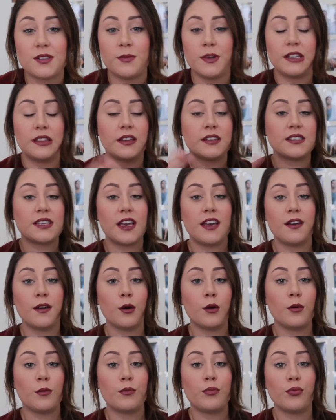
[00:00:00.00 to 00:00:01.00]
to make this
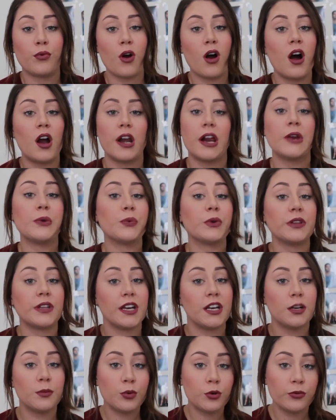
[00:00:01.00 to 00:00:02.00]
a broad and
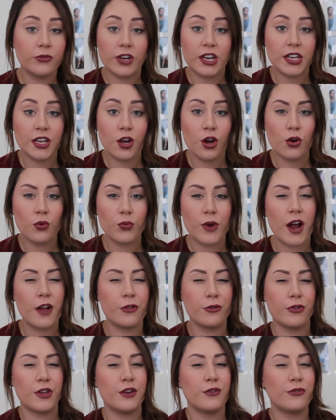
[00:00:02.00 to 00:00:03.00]
relatable video
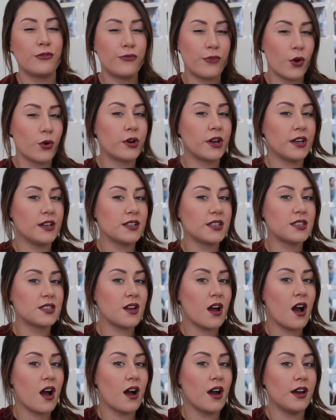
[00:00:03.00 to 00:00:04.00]
rather than
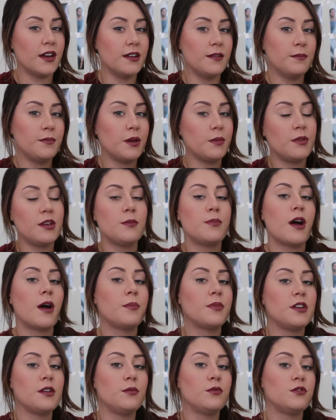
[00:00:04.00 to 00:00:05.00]
focused on Bibbidi
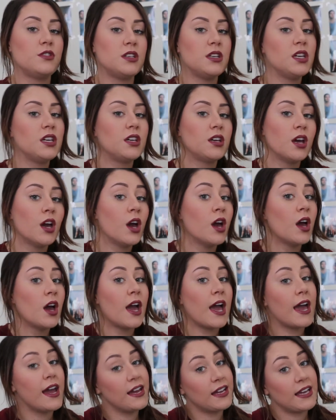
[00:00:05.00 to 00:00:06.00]
Bobbidi Boutique,
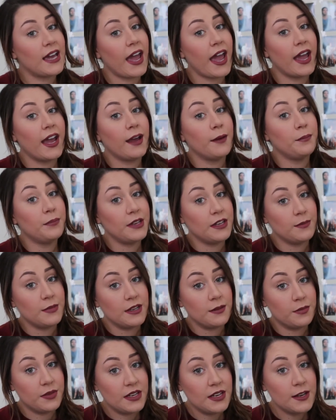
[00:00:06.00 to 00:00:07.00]
aka
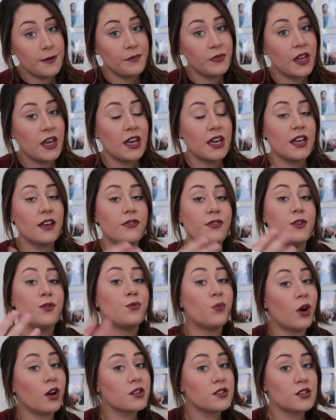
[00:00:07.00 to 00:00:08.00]
BBB. If you
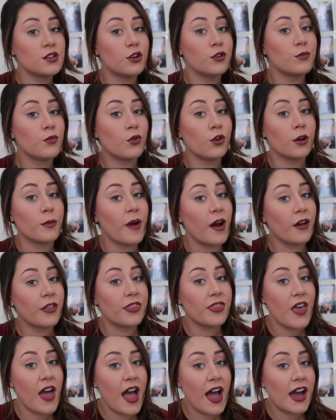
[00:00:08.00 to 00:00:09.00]
want to know more
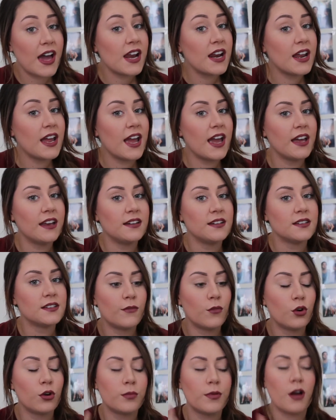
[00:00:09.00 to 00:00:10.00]
about that and
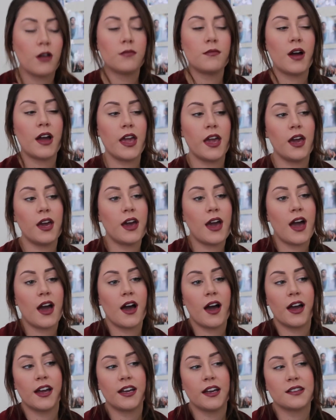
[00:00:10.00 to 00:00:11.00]
more about my,
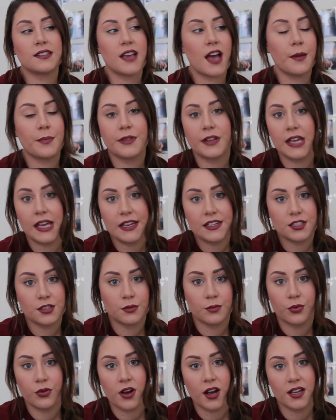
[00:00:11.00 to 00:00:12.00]

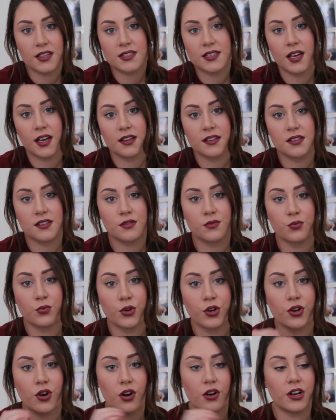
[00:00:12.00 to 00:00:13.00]
application process
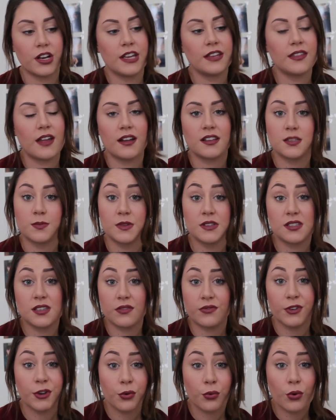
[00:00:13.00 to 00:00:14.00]
regarding that
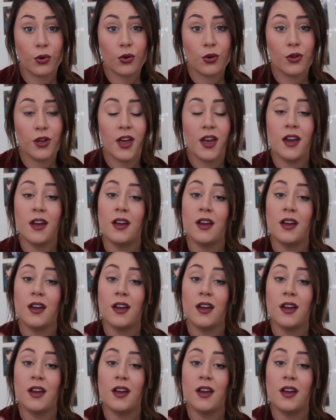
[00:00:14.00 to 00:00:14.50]
specific role,